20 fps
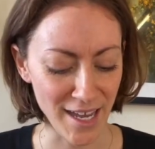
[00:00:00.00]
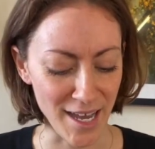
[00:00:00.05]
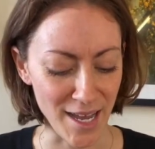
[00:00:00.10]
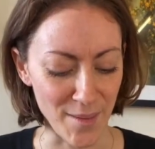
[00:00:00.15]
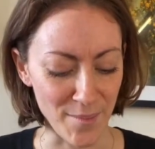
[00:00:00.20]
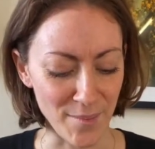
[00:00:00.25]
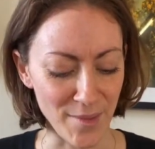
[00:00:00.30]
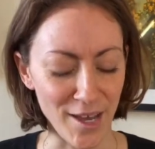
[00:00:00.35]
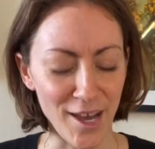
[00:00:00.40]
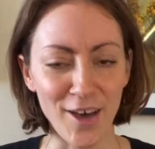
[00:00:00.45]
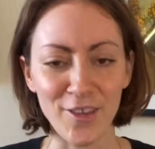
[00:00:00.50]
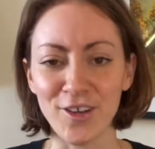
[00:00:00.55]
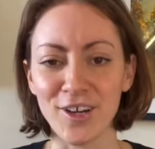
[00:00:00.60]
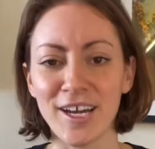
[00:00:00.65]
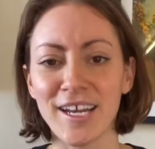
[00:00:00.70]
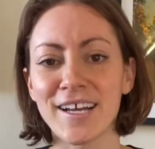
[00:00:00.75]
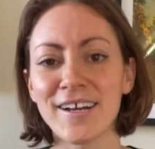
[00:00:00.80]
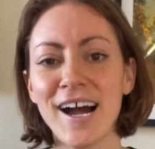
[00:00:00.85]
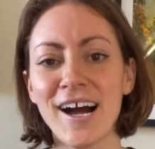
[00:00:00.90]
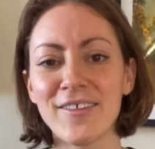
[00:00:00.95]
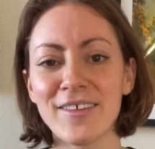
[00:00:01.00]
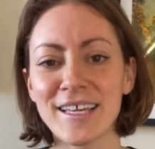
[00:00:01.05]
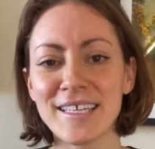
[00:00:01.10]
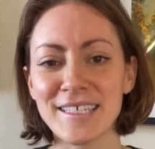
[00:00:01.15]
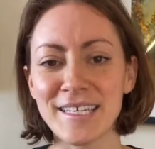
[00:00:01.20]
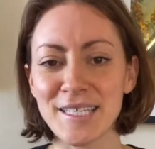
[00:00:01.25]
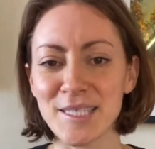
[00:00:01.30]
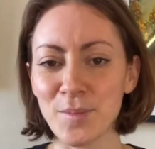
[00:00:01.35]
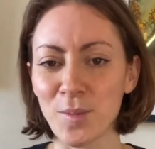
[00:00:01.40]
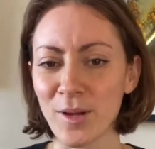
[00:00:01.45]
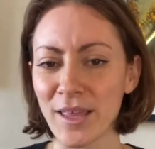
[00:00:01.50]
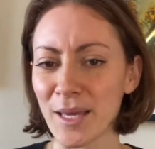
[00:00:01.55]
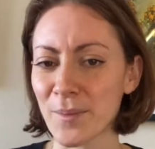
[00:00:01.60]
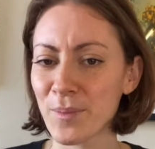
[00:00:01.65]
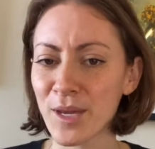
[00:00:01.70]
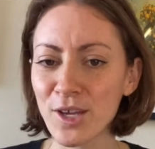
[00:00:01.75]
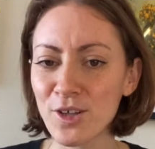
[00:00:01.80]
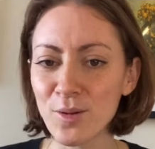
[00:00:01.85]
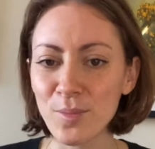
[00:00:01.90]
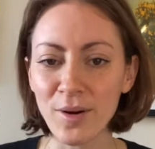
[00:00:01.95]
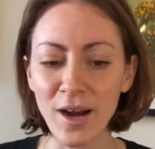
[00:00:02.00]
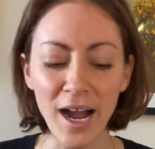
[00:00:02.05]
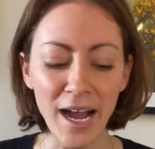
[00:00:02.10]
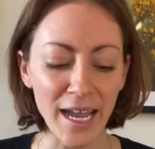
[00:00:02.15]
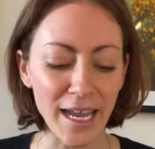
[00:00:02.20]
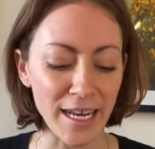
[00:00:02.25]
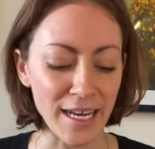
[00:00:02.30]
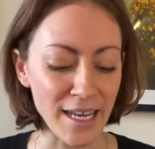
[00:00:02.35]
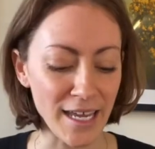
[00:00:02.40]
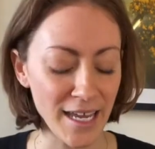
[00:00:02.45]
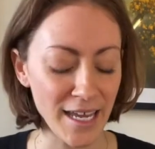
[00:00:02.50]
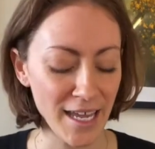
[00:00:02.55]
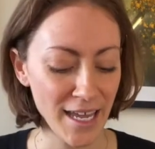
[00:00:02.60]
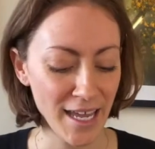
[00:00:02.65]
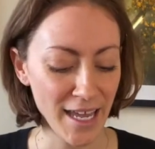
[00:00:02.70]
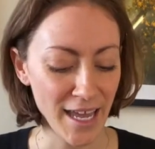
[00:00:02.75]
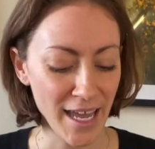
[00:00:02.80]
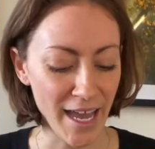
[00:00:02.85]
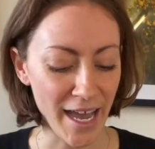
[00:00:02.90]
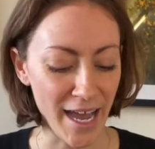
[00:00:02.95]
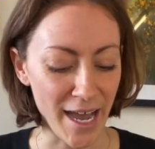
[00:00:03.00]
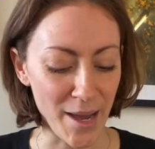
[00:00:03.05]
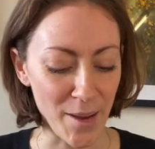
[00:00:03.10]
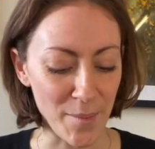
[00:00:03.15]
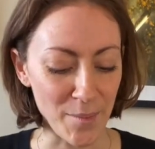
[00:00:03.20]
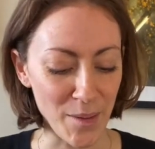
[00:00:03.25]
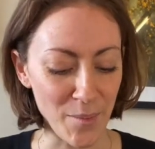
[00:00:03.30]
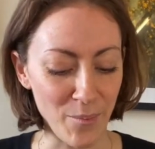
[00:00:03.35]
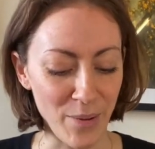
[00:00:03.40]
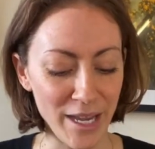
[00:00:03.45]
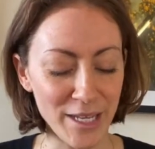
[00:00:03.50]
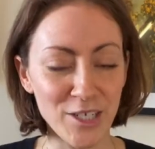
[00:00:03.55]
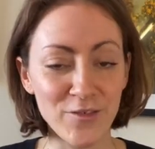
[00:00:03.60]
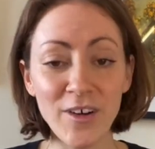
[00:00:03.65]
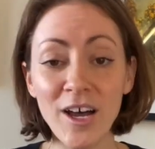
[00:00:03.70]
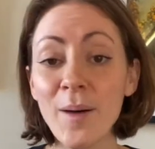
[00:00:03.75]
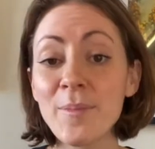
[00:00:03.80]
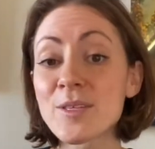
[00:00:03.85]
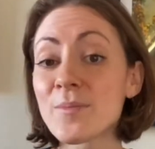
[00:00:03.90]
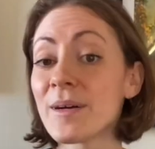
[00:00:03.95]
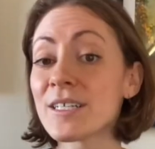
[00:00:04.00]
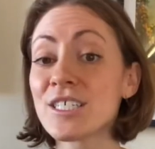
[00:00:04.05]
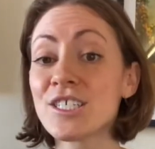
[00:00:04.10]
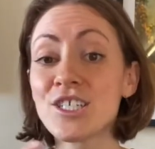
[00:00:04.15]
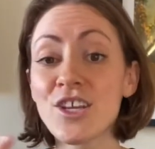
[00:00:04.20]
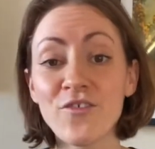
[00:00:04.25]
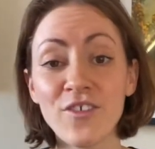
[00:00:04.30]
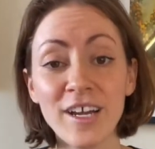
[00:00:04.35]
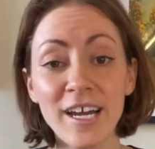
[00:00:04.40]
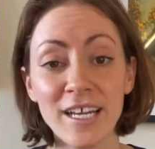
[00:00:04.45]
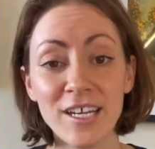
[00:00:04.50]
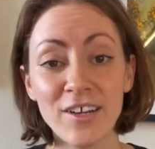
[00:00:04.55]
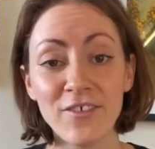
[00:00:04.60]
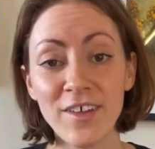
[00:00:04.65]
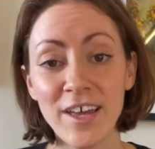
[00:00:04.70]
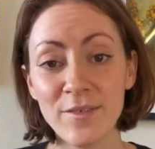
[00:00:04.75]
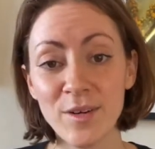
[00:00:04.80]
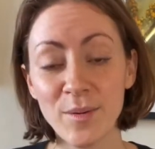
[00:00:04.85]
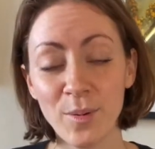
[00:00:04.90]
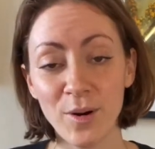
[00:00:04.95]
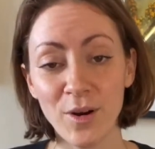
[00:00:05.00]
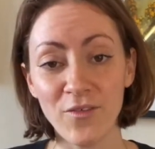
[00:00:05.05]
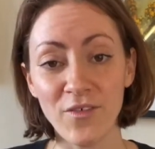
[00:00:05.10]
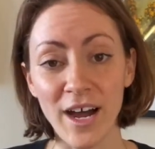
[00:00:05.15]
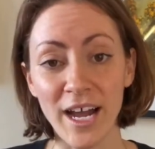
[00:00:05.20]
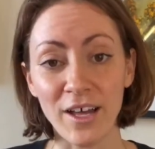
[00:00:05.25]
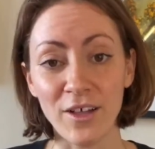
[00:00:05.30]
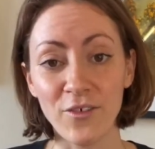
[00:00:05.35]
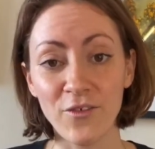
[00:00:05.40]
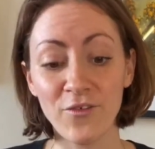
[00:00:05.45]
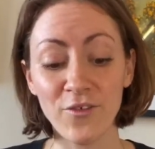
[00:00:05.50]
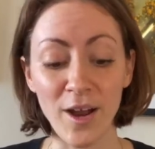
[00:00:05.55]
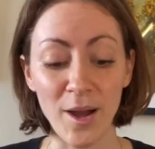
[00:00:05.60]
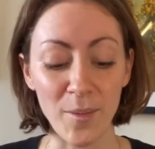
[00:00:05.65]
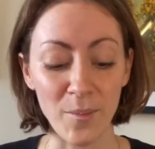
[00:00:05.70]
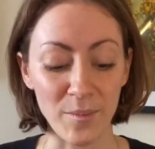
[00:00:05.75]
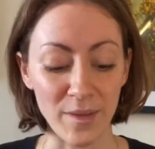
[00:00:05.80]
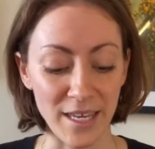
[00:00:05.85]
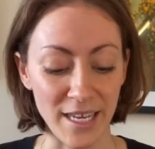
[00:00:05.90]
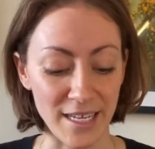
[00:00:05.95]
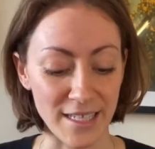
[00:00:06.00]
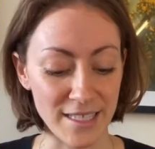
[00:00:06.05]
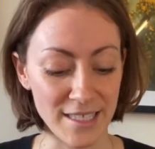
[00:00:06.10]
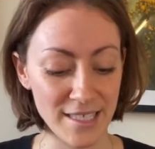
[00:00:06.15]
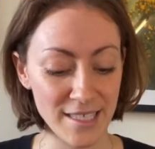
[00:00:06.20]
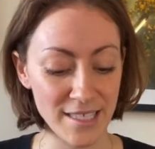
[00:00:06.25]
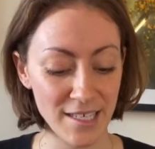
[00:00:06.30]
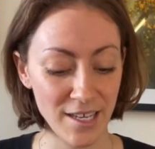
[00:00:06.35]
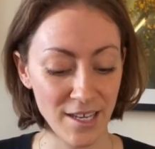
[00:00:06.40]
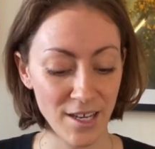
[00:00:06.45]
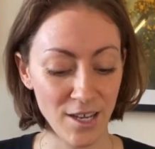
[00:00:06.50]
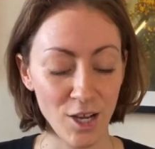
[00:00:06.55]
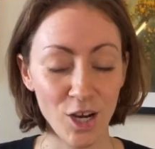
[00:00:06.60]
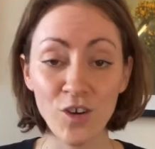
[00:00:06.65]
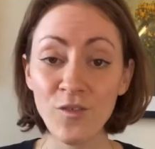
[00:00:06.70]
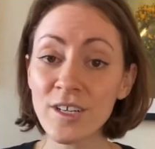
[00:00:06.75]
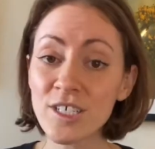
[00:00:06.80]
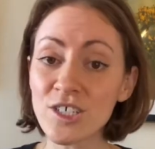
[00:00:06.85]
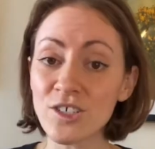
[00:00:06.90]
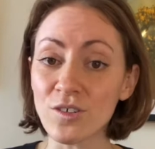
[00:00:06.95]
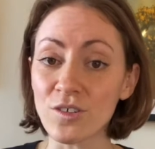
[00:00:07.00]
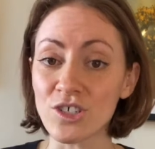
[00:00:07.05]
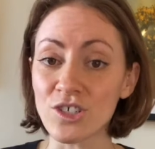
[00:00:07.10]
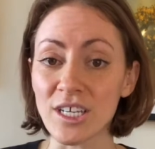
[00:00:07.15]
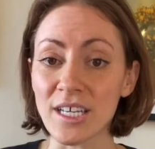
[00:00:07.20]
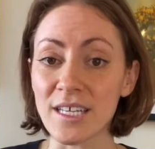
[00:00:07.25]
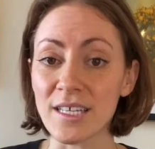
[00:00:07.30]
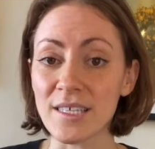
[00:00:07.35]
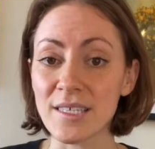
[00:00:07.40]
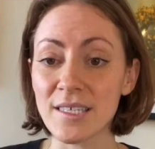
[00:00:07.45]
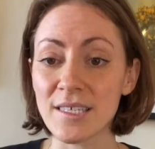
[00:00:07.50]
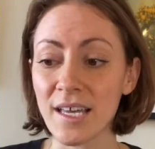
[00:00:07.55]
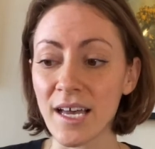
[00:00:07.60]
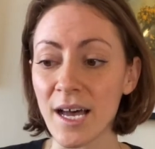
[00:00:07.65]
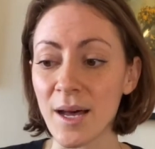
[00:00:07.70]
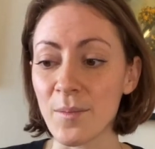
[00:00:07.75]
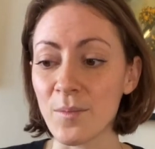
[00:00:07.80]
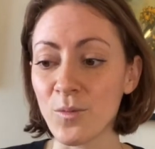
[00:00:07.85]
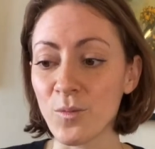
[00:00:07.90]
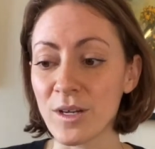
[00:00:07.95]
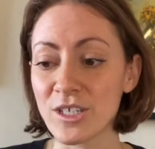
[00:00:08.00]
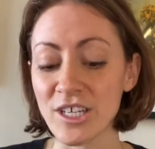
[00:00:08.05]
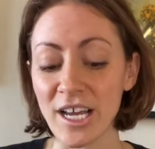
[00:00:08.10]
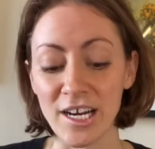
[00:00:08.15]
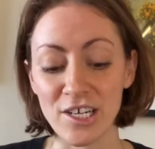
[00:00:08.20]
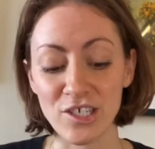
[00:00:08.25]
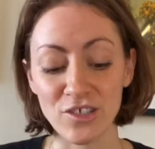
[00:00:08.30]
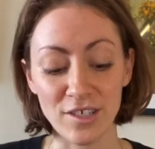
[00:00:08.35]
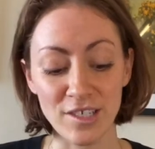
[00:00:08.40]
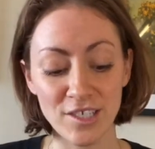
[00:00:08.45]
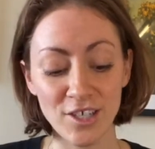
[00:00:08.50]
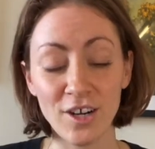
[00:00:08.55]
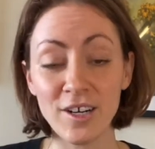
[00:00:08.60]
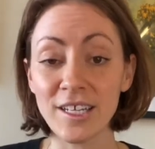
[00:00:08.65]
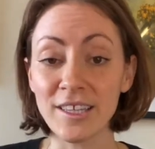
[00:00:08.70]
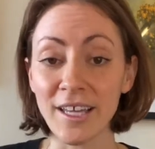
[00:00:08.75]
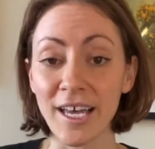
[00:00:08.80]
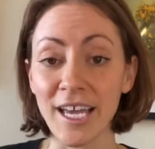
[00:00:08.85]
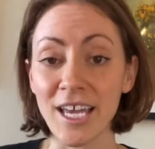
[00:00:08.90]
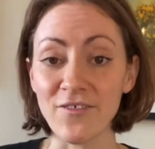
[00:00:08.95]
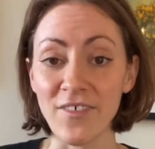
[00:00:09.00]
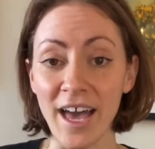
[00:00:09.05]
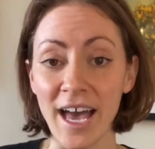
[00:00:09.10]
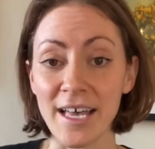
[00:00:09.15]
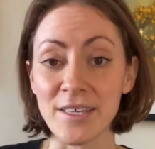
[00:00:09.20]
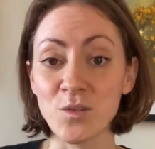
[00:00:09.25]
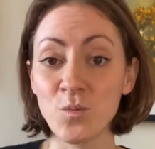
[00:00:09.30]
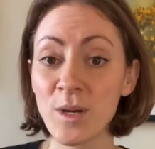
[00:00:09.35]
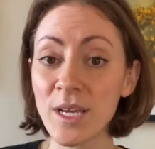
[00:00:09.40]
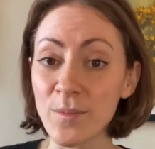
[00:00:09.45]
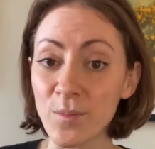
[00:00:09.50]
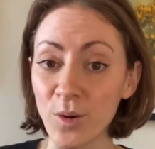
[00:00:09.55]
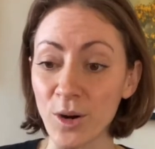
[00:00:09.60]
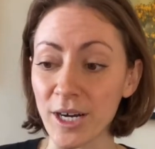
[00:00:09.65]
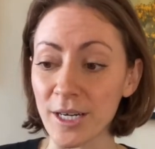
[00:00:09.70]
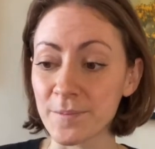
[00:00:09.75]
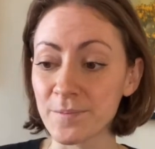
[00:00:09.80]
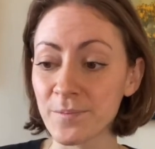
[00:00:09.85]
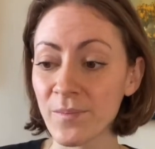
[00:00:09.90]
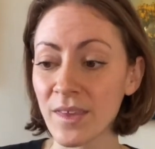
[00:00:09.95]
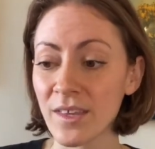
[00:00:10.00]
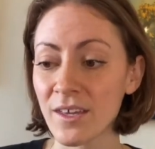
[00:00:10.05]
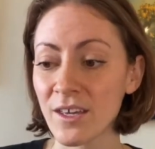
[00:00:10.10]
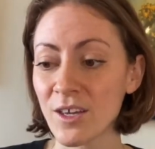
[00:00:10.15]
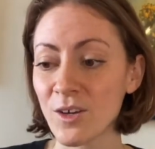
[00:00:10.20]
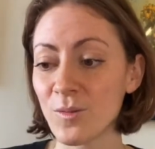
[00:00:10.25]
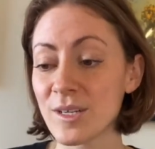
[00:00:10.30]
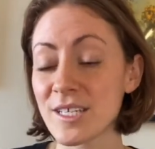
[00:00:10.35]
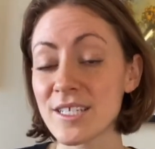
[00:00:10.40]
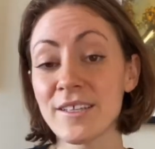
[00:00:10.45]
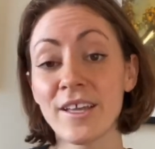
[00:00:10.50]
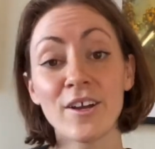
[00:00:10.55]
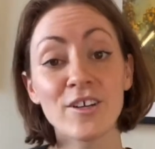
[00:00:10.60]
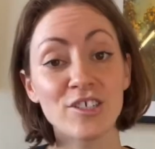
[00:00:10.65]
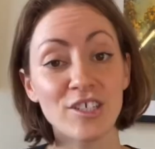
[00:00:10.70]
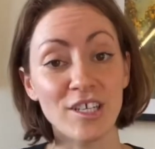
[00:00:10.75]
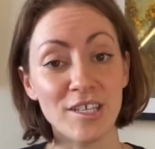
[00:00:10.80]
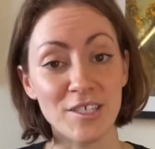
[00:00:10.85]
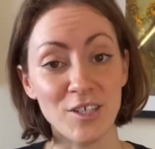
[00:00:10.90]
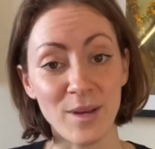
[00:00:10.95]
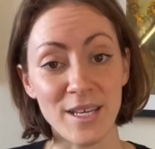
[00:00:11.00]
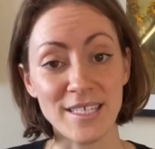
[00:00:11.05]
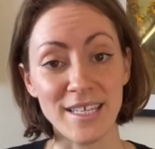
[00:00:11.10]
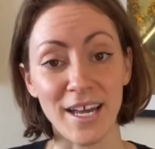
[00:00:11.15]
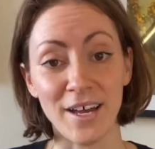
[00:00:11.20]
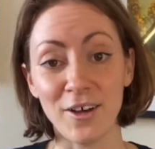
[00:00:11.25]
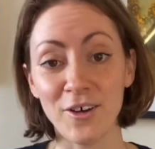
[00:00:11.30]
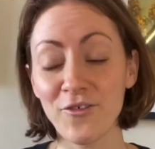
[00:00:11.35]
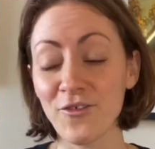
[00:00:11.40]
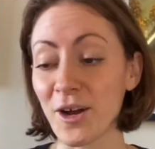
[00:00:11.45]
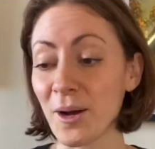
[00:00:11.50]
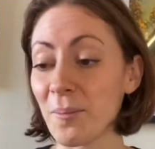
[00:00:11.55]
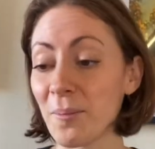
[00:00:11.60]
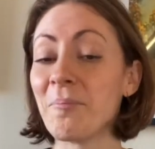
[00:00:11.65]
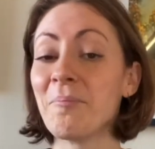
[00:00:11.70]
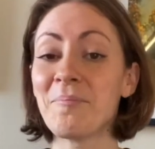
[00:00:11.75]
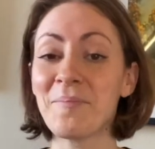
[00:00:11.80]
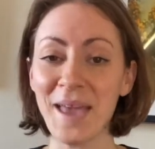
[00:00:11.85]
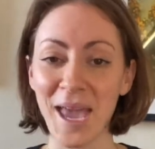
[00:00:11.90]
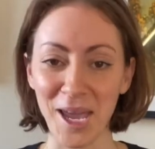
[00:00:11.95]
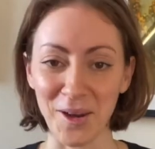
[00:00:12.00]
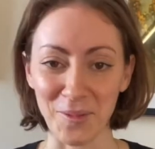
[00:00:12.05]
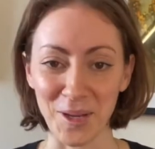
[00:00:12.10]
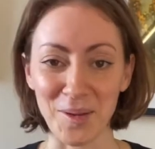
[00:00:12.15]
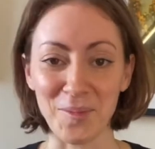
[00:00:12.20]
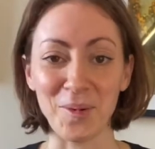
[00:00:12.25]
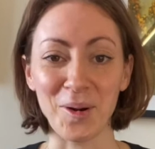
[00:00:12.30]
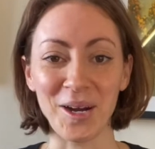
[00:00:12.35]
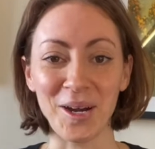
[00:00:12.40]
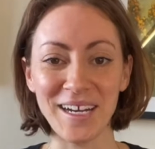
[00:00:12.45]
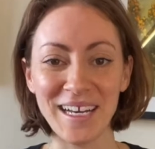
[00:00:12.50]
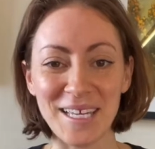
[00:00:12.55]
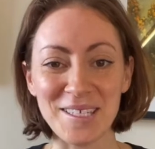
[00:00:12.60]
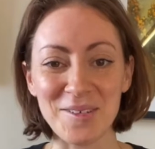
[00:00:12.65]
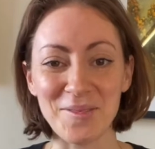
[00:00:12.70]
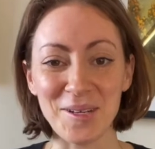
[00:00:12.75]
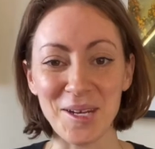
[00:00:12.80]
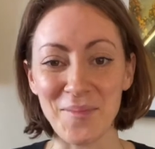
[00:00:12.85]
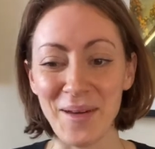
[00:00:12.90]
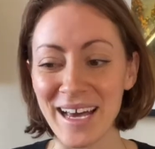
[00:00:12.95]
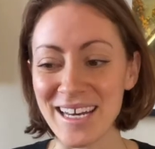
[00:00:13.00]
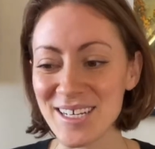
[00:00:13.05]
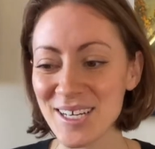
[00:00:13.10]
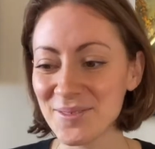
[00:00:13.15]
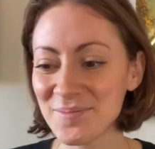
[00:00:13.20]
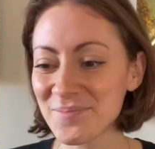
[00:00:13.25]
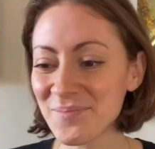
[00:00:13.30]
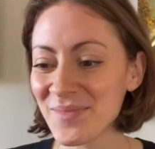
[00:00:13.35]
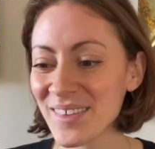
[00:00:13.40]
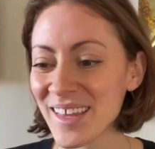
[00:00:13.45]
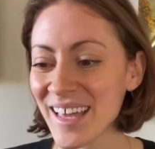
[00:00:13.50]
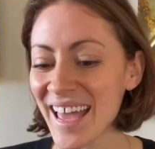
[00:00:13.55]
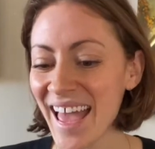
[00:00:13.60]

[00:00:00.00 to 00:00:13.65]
Other kind of colleagues think it's more like pickle brine. But it develops a much different kind of flavor profile from its original cheese, which actually started life as Wigmore, which is another cheese that we sell from Anne Wigmore, as you would imagine.